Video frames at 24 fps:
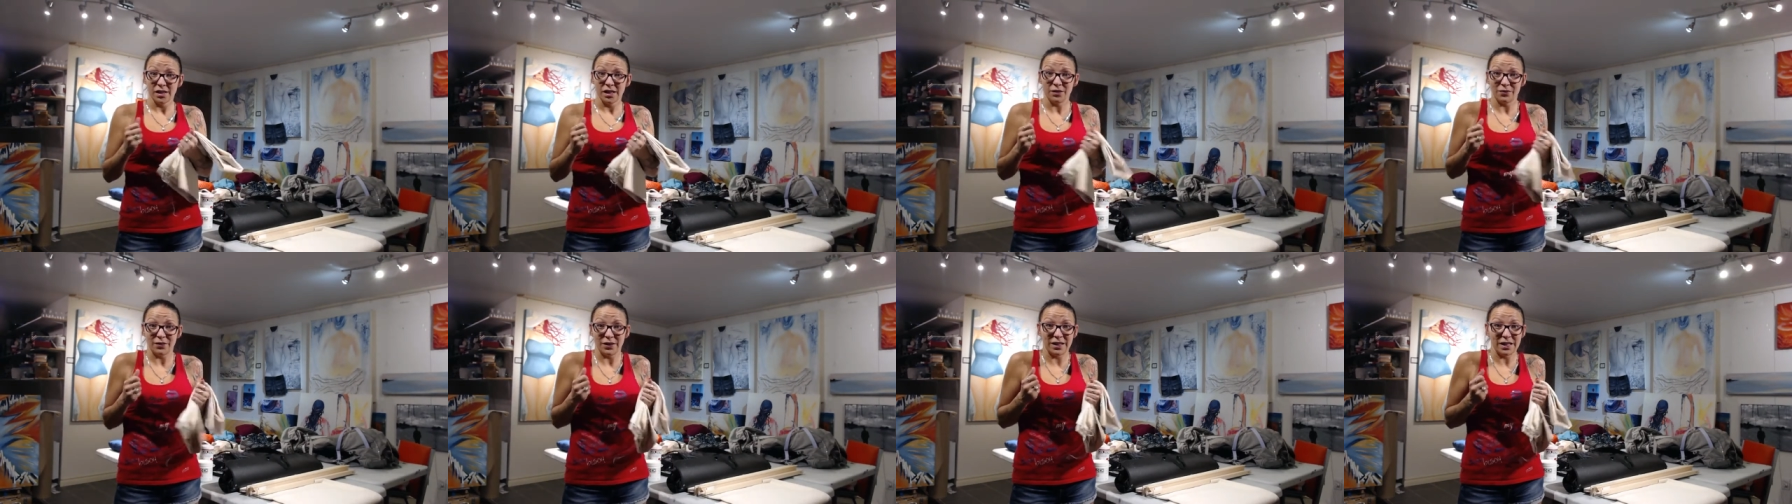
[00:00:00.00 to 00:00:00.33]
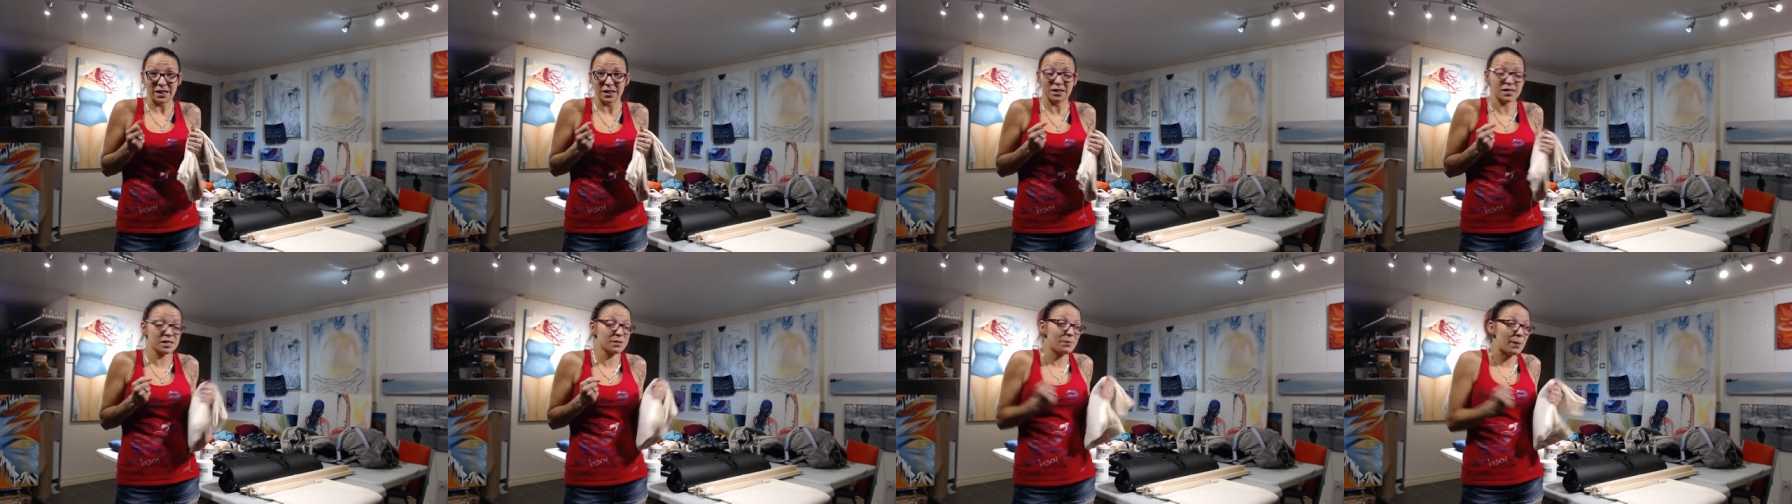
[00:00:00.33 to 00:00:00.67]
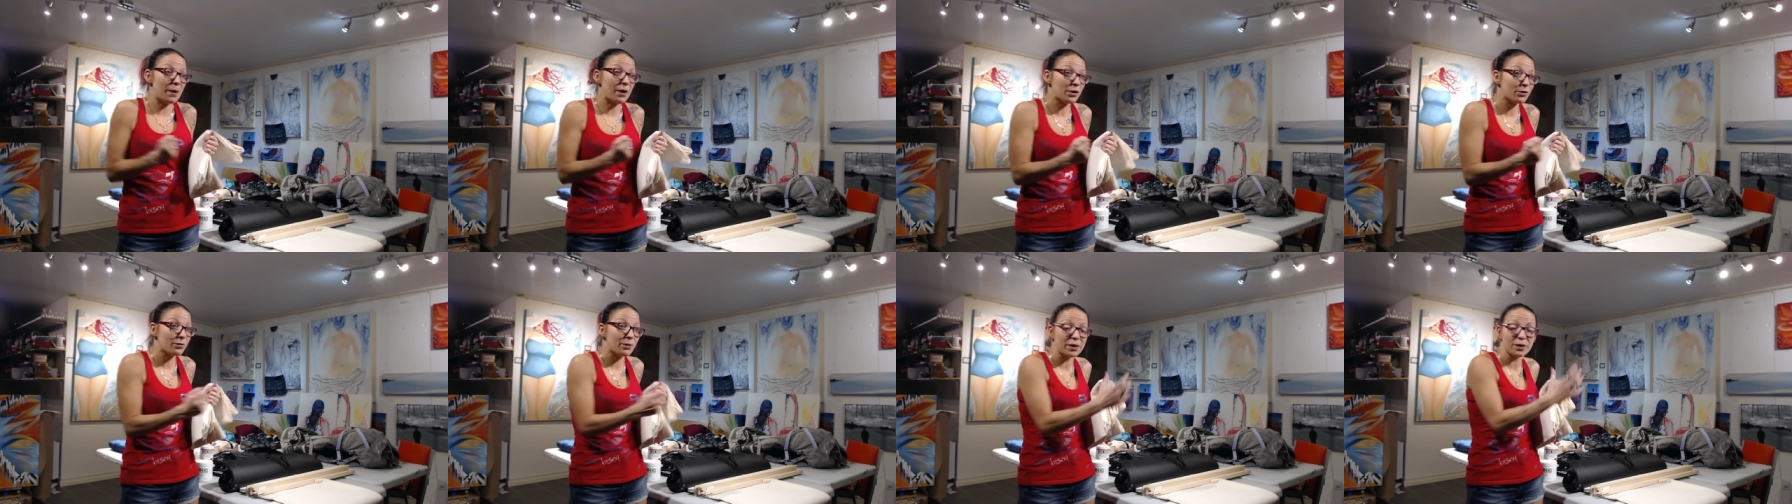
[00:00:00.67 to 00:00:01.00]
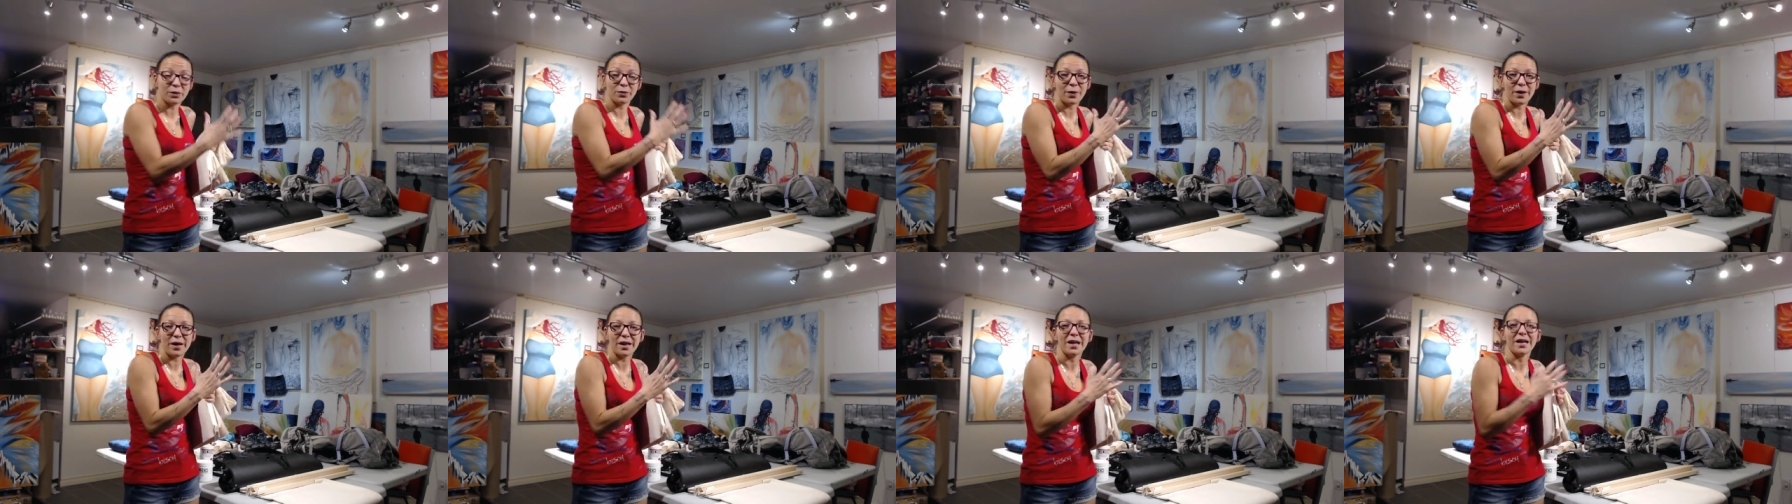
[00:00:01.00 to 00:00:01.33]
if I get inspired
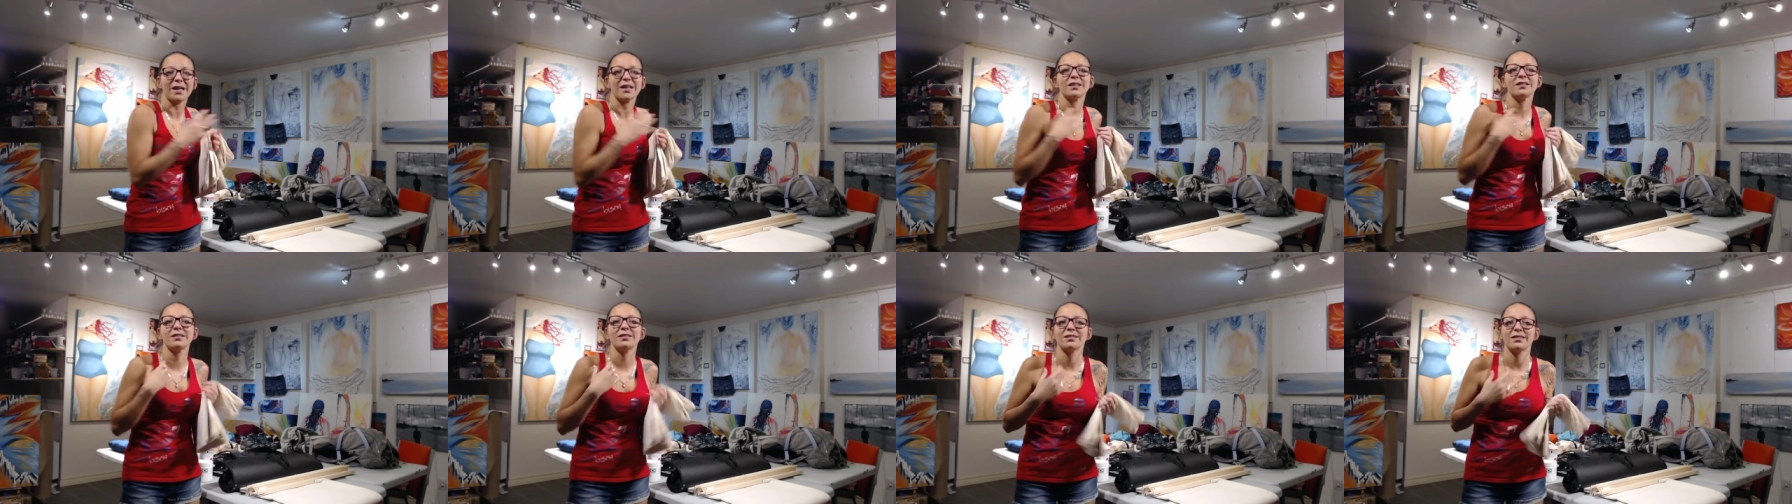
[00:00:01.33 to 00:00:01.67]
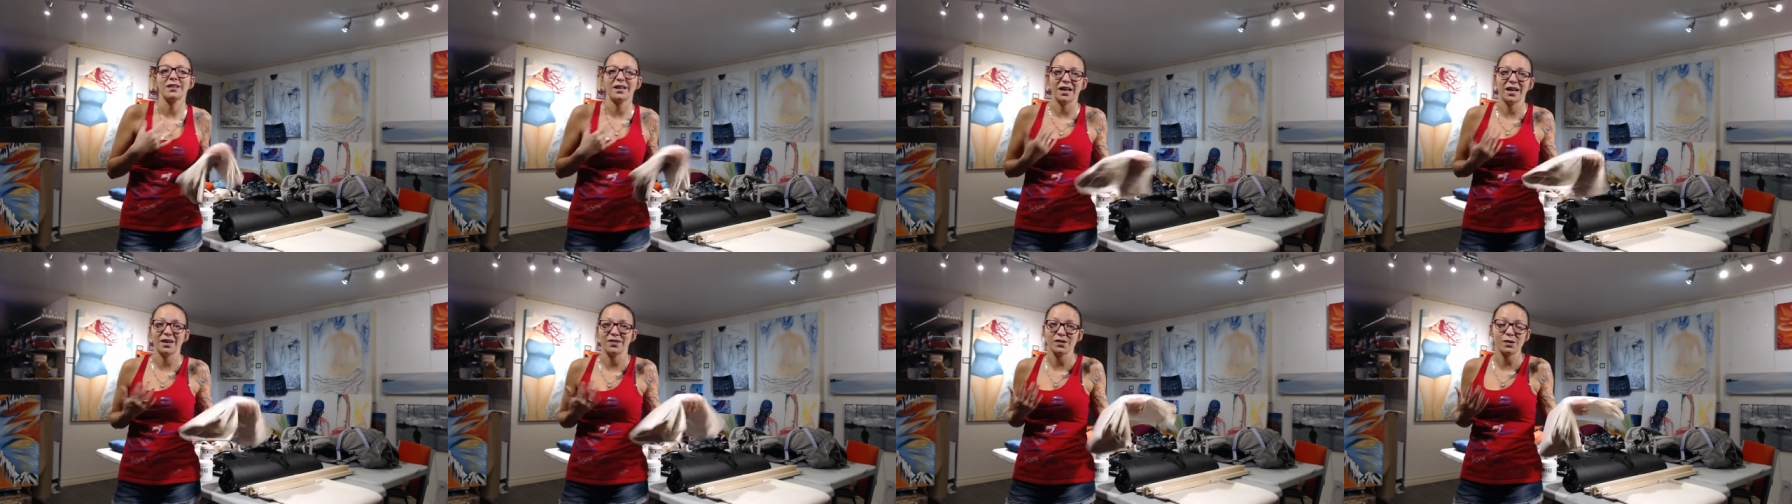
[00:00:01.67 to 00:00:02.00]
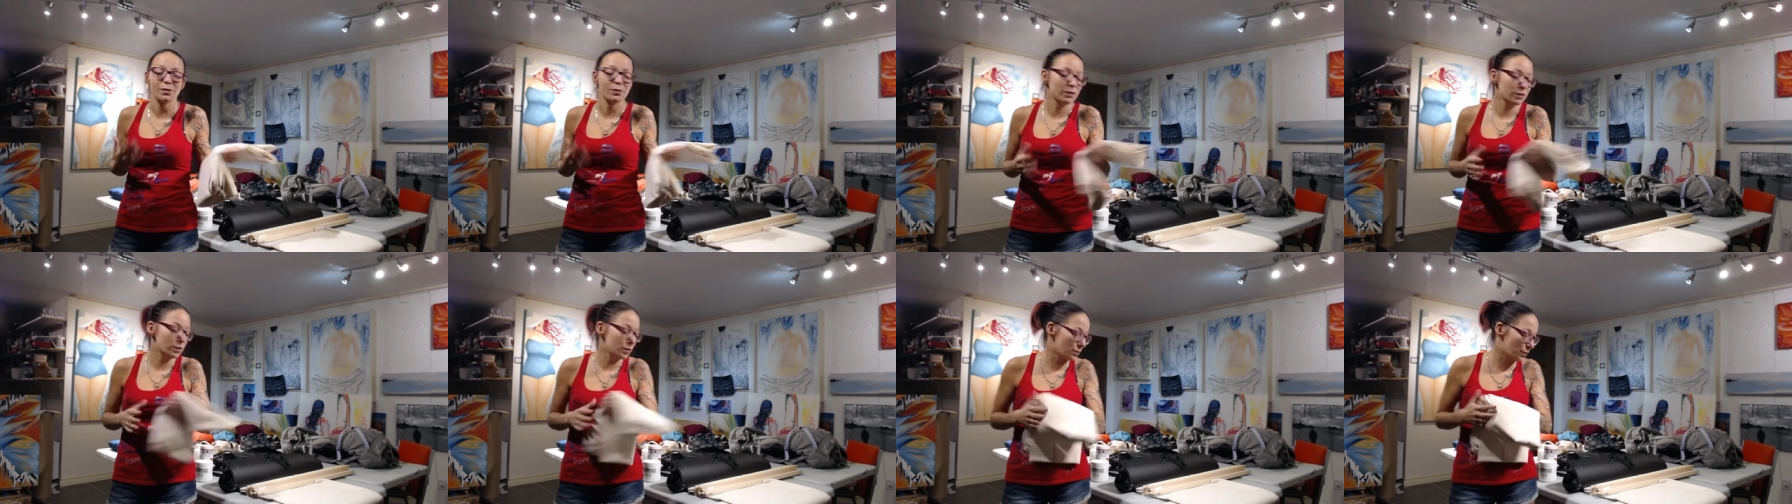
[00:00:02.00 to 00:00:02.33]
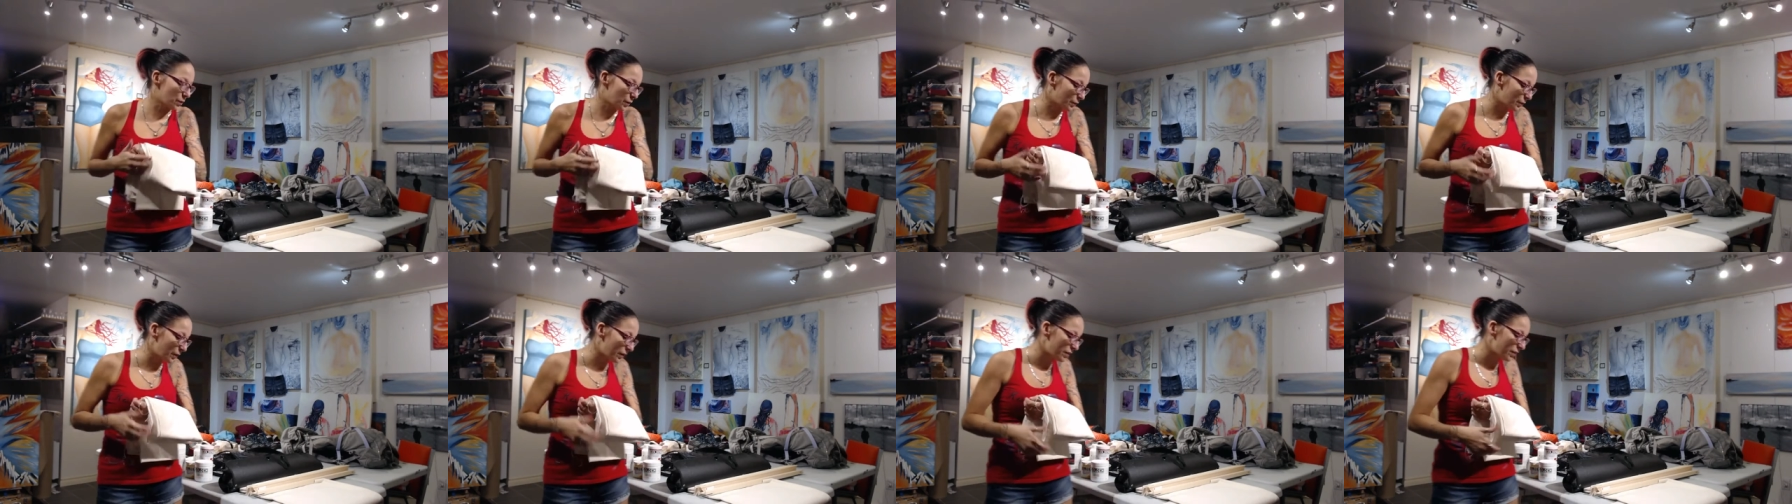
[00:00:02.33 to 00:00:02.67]
right away, I can I have something to
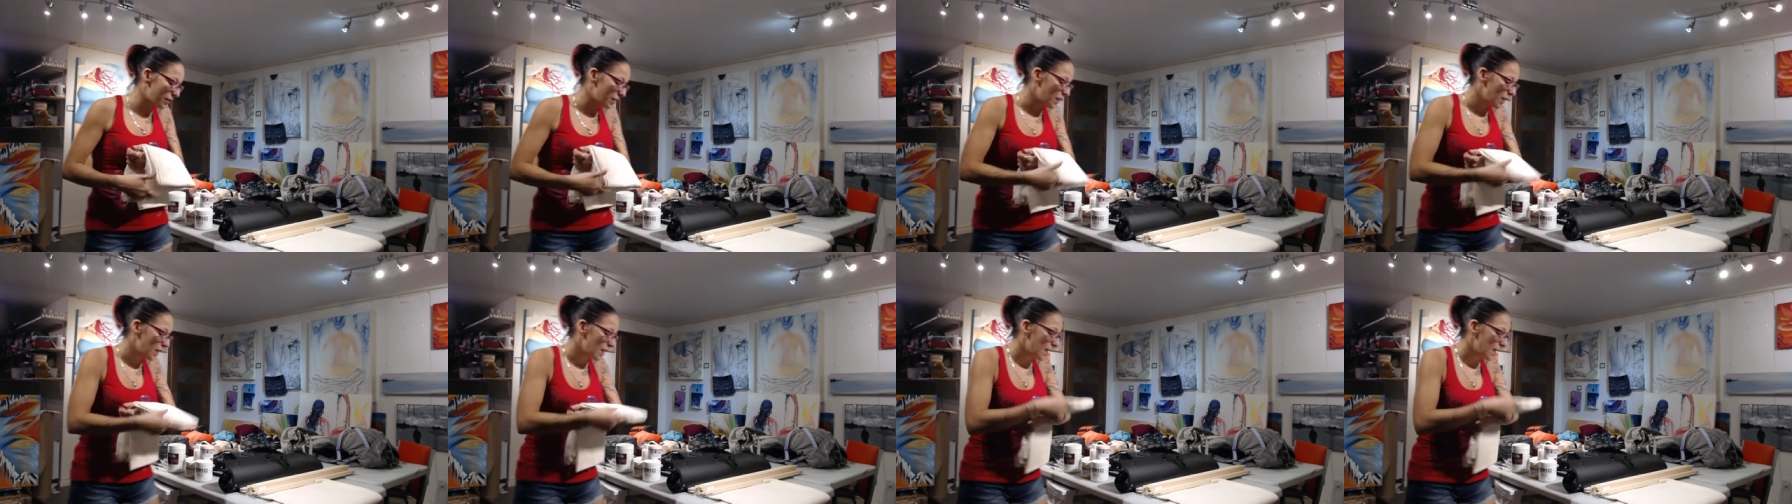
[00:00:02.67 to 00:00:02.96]
work with.